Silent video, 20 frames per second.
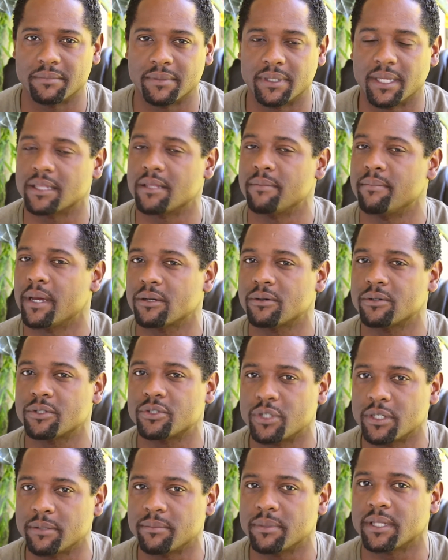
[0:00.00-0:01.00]
get the medical
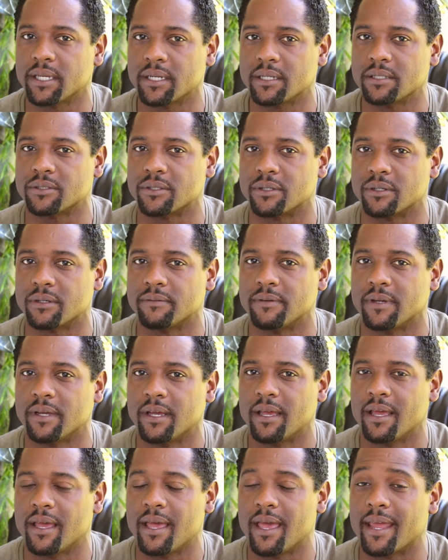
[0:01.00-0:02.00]
treatment they deserve,
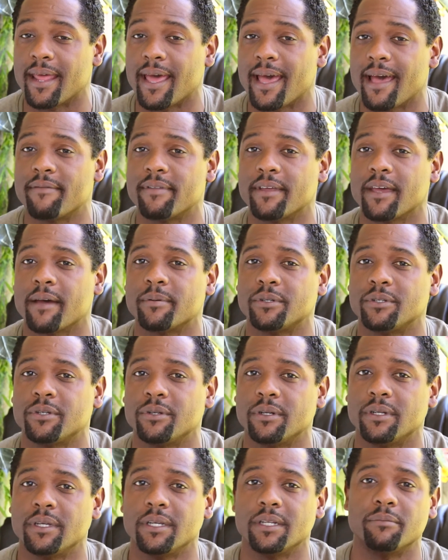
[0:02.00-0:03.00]
and have the
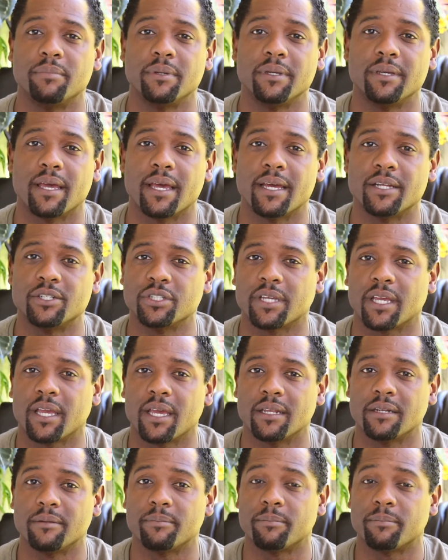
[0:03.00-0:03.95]
opportunity to be educated